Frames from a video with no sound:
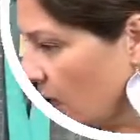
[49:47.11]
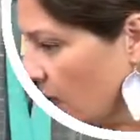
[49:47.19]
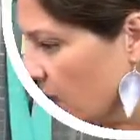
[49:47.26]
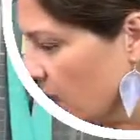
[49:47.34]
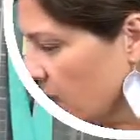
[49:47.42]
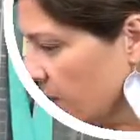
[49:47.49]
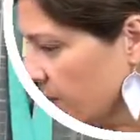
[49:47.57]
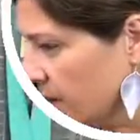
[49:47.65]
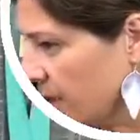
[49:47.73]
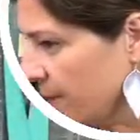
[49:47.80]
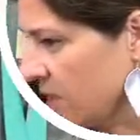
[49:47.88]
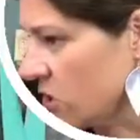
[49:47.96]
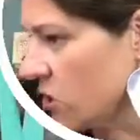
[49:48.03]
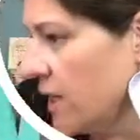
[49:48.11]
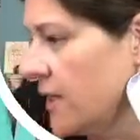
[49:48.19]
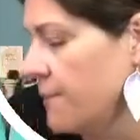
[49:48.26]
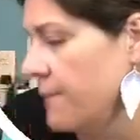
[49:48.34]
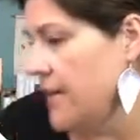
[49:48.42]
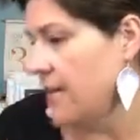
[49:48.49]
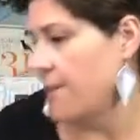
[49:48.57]
Um, let me try to
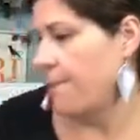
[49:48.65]
make it